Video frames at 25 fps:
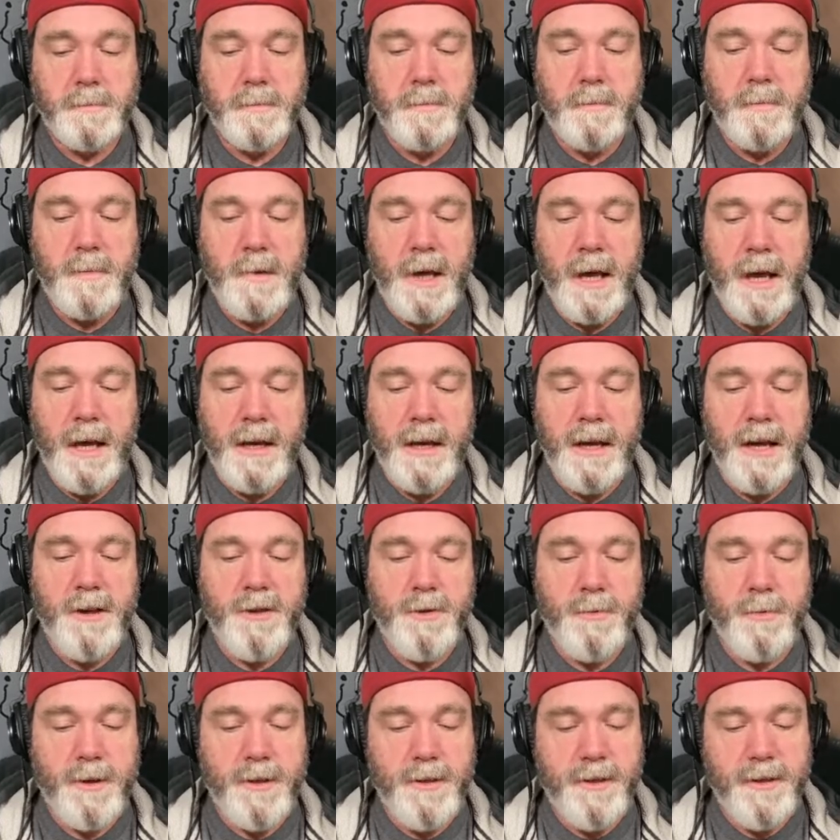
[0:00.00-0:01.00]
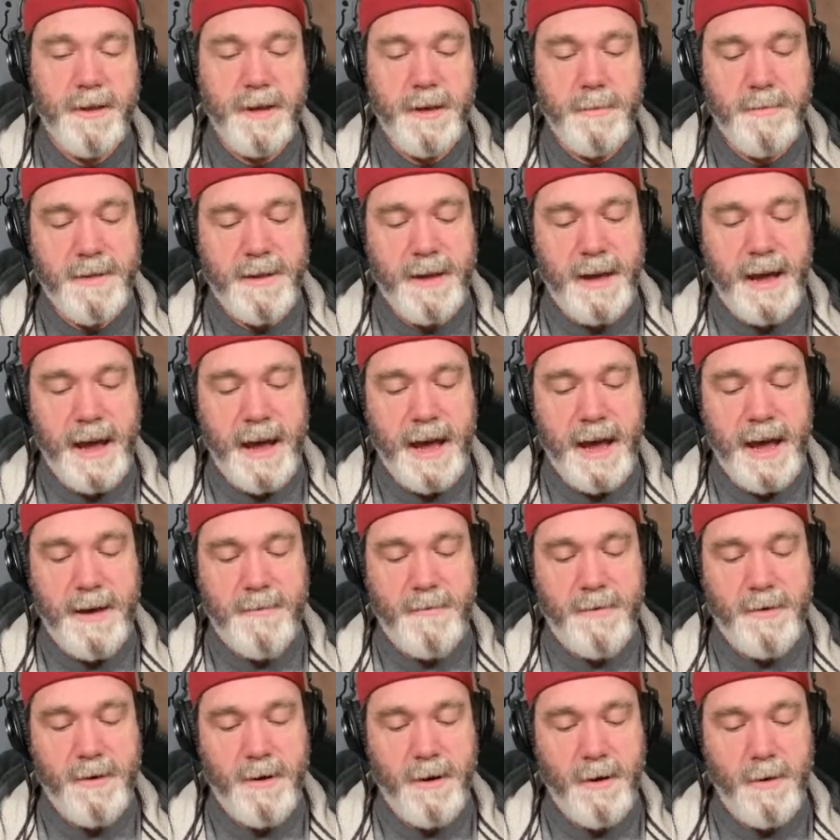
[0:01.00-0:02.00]
each one seems to have
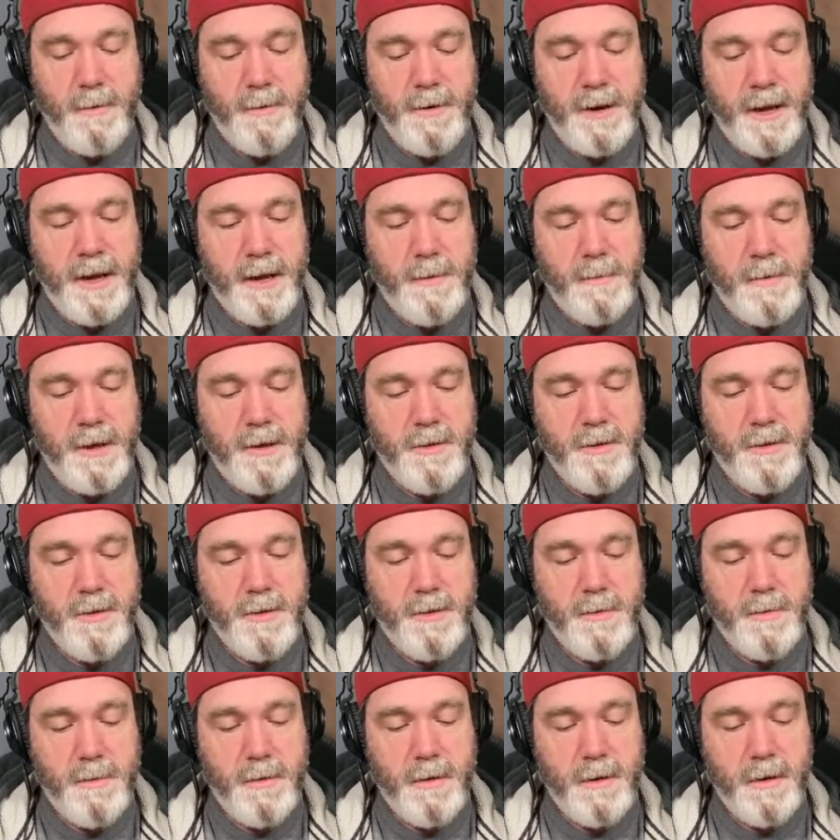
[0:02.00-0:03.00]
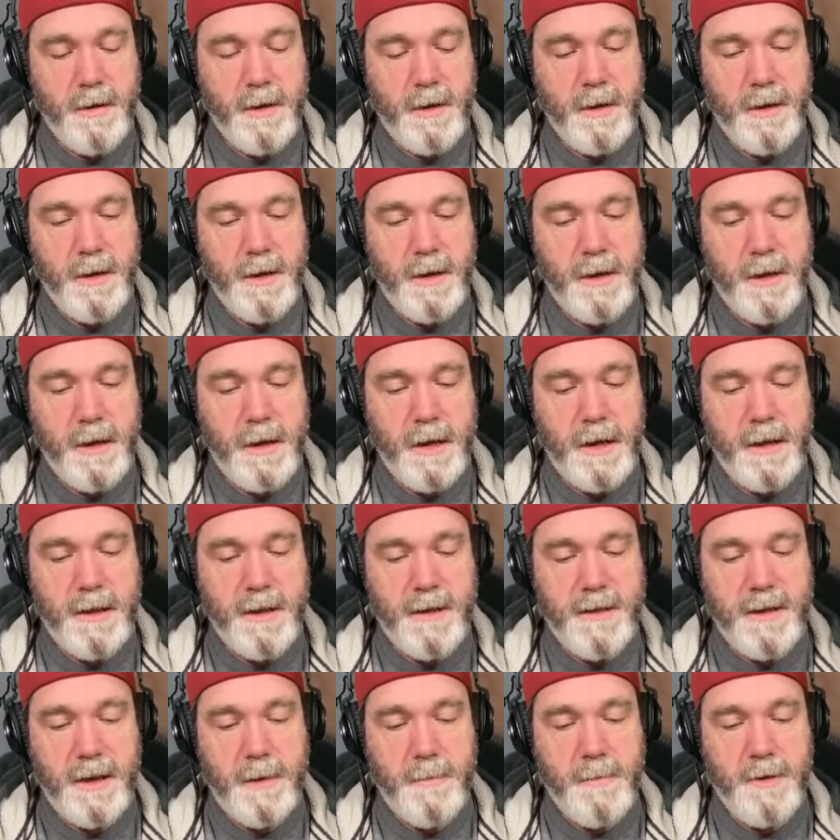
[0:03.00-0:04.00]
their own image, and
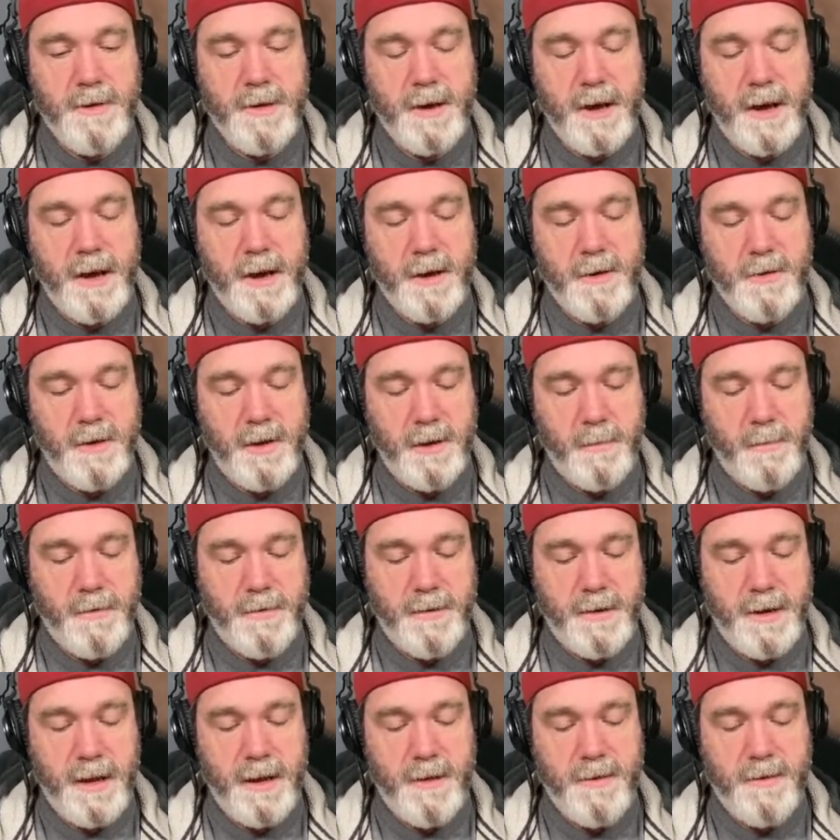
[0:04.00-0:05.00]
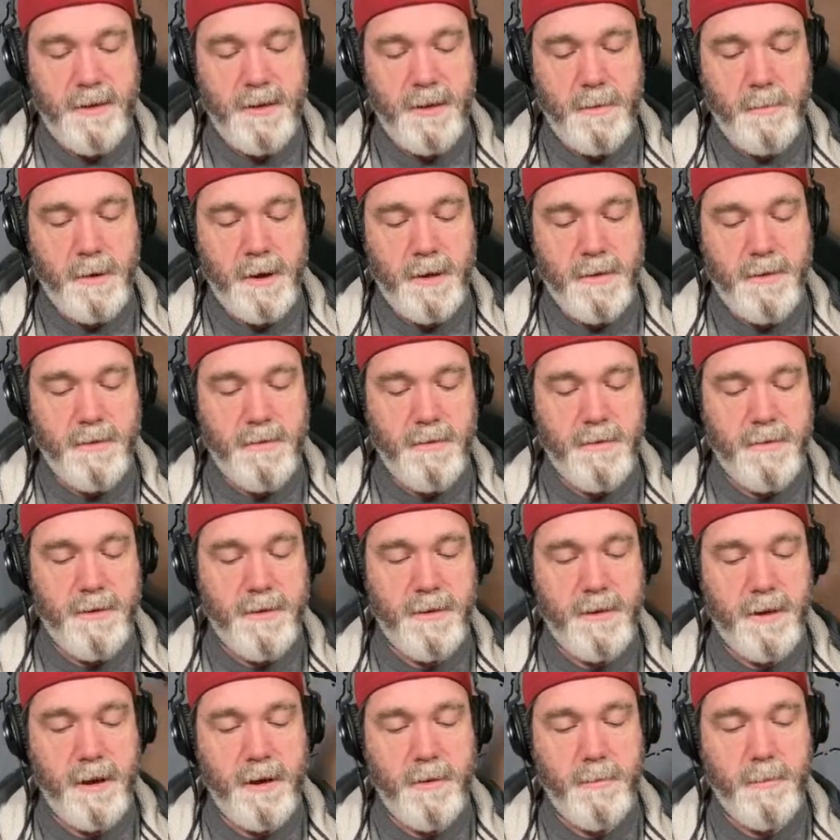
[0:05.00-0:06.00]
this image actually pertains to the monster
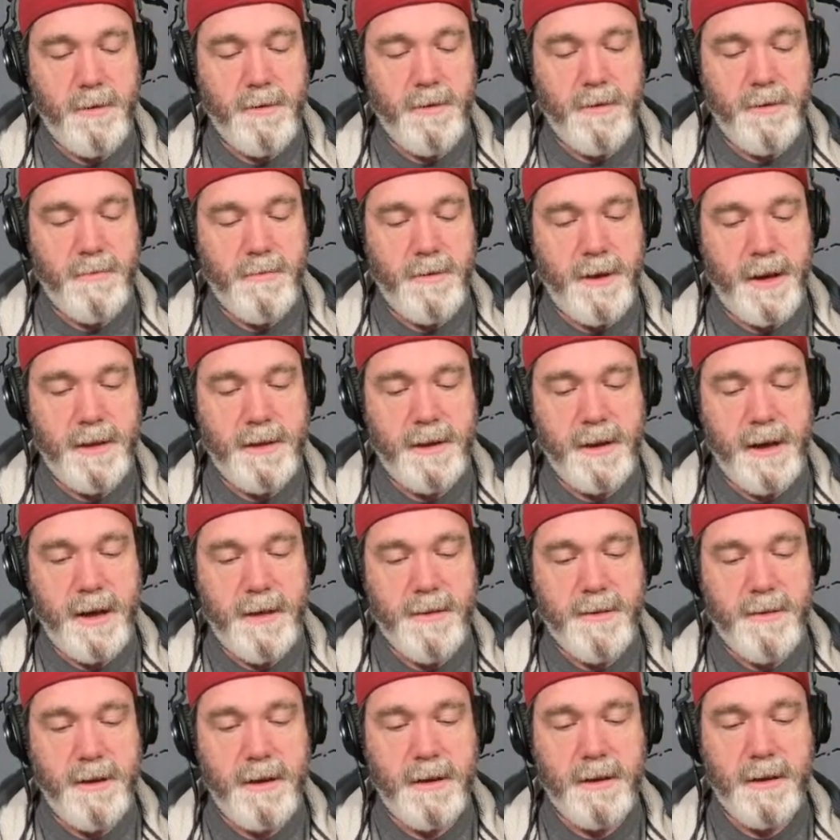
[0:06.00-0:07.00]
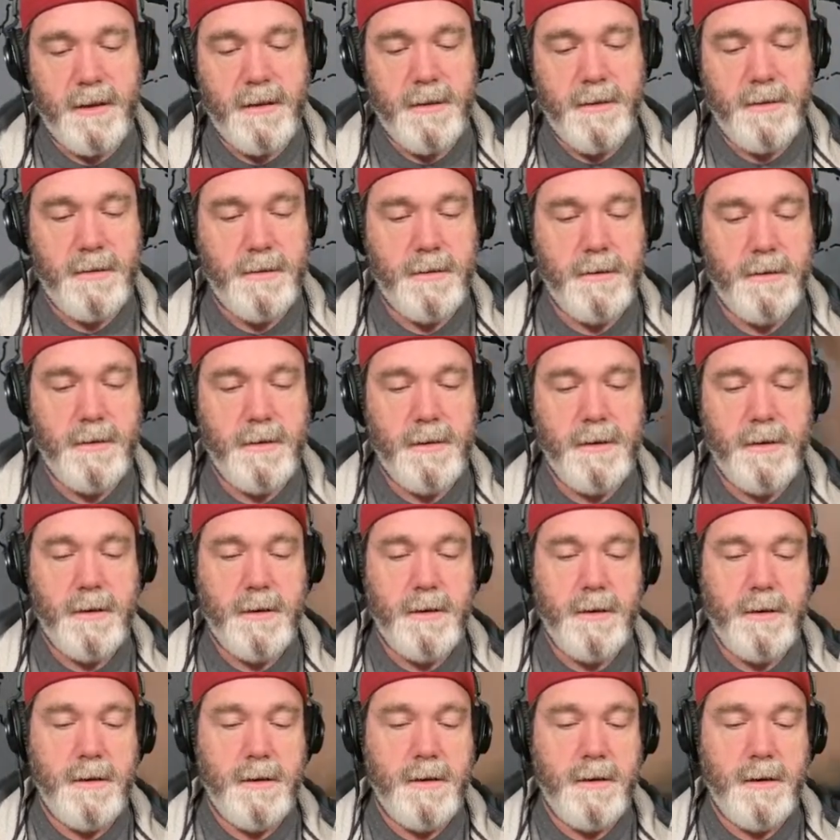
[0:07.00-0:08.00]
itself, which is fantastic.
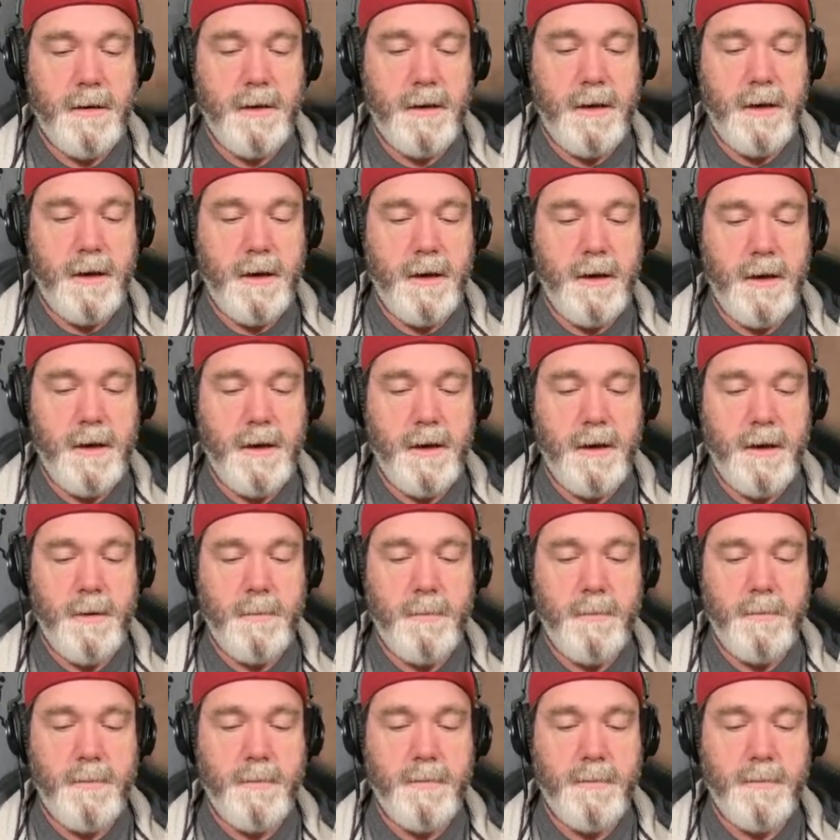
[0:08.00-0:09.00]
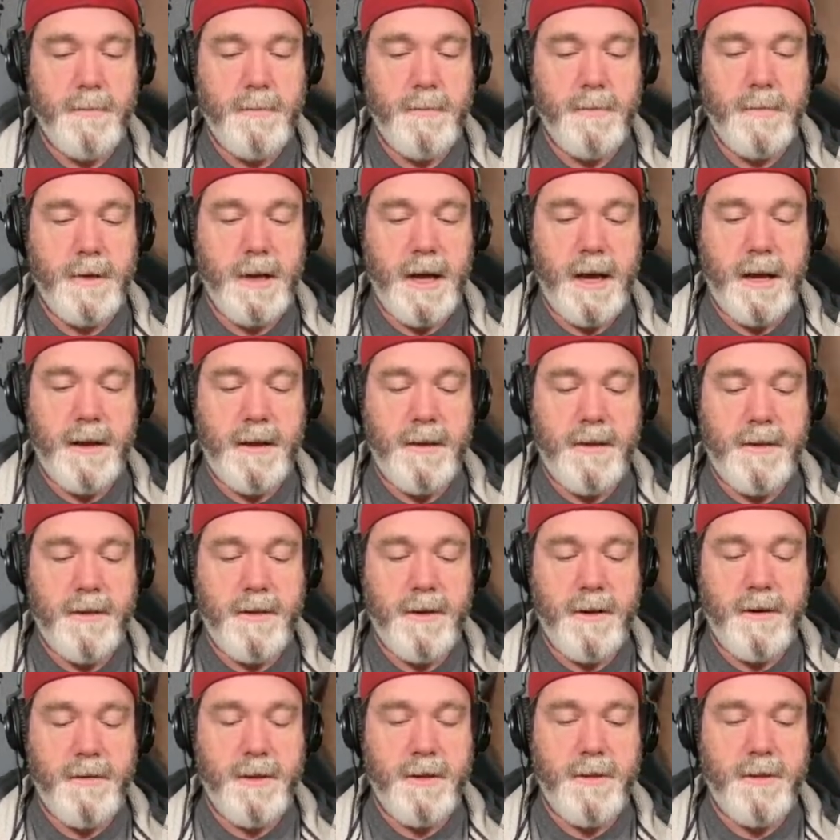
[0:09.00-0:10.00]
Not
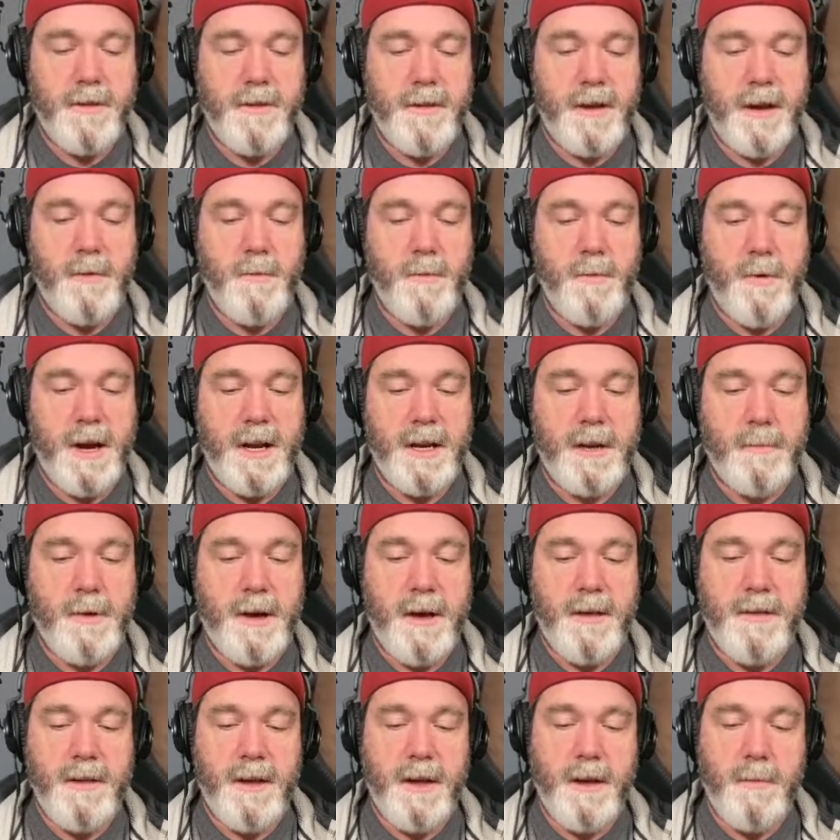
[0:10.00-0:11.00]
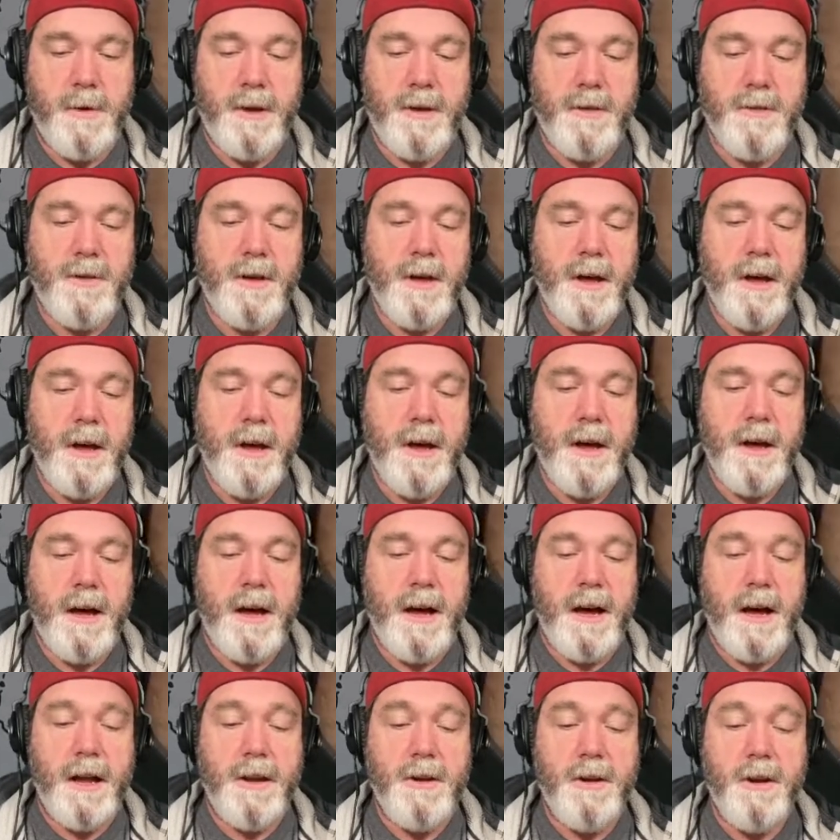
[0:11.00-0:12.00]
necessarily just a randomized image.
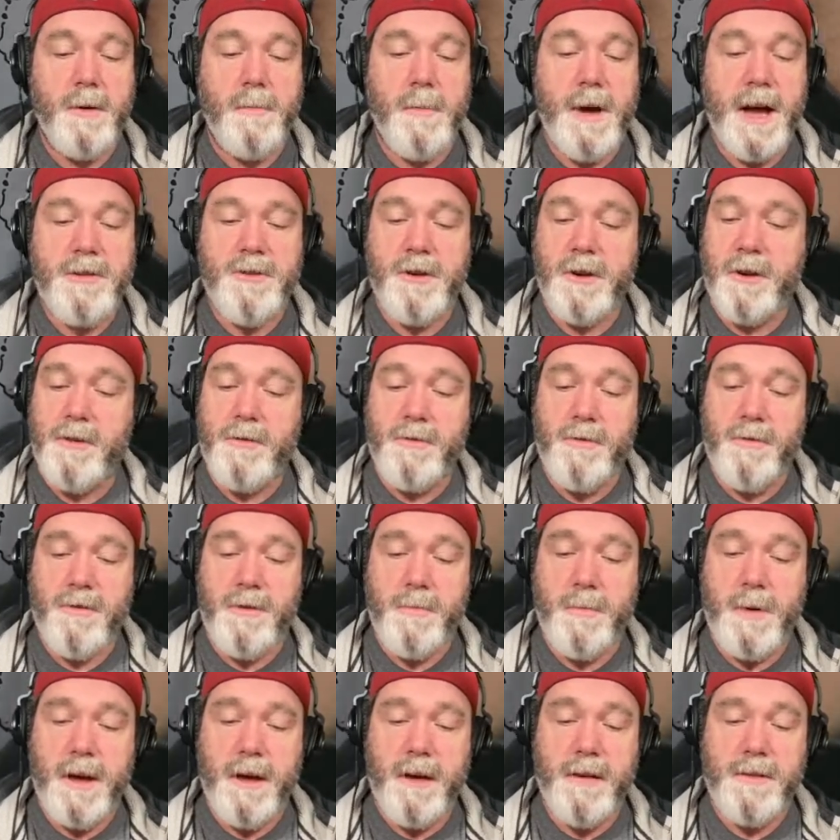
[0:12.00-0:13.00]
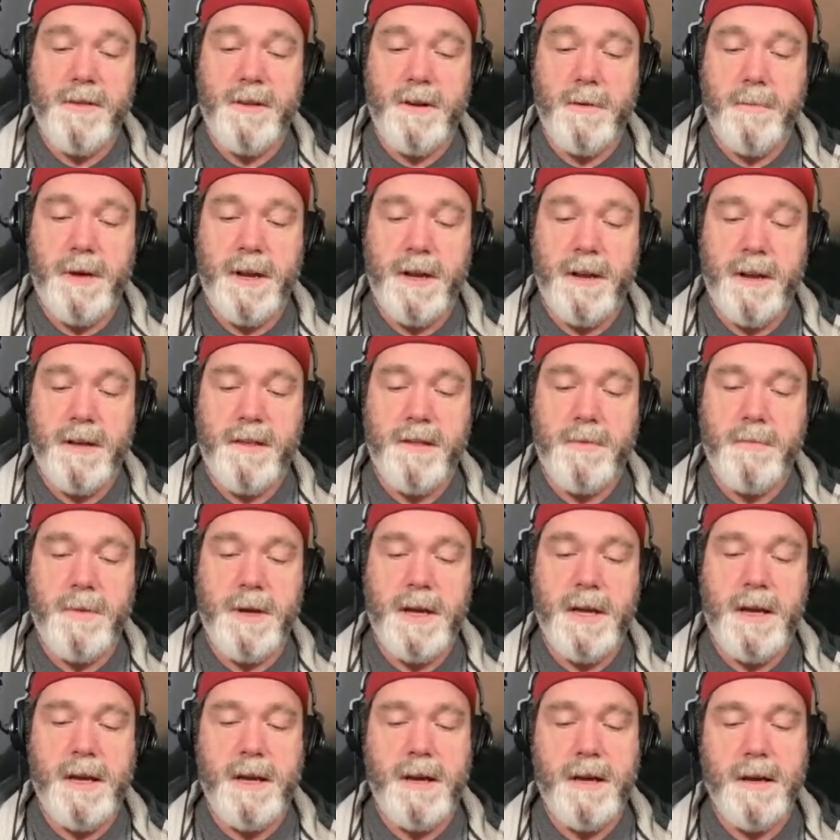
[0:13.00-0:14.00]
New magic user spells in Appendix
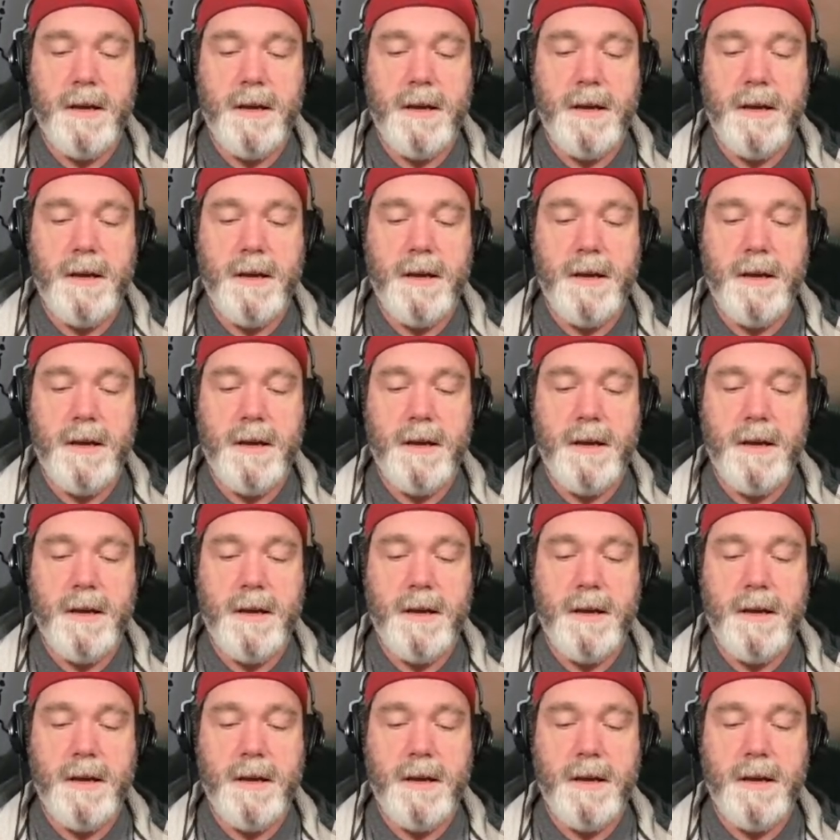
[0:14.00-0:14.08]
B.